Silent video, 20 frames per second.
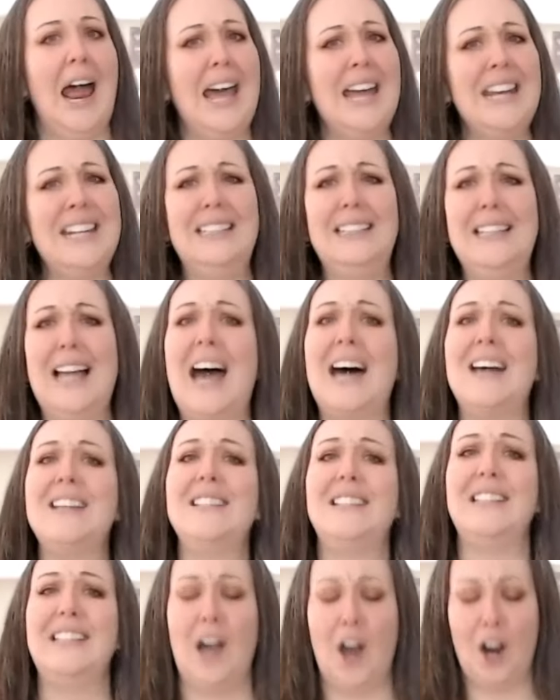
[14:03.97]
And
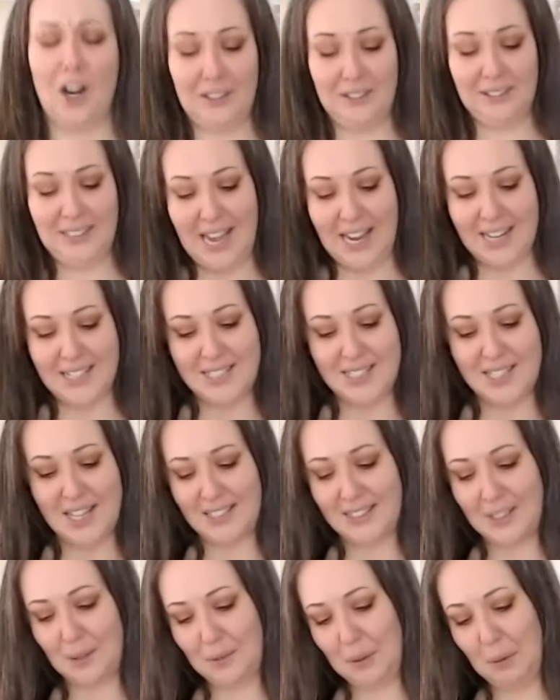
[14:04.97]
lastly, our last
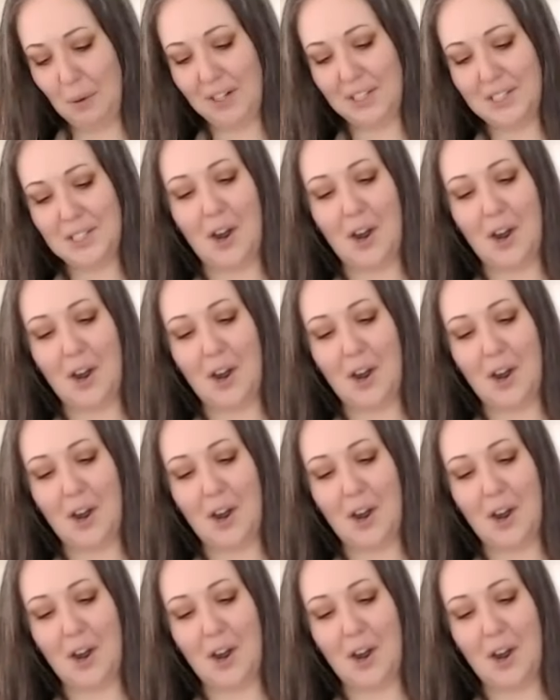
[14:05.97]
thing that we want